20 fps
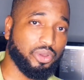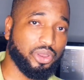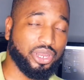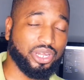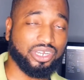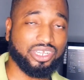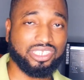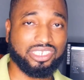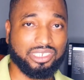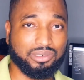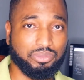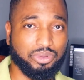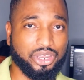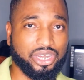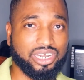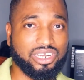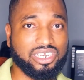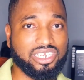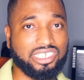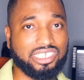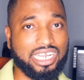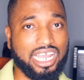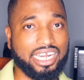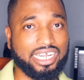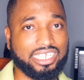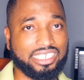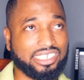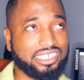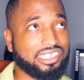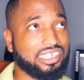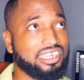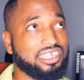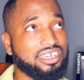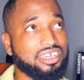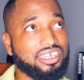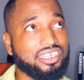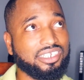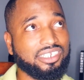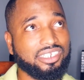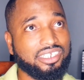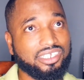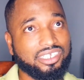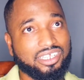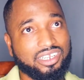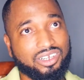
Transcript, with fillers: brain, because the brain learns like this: learn,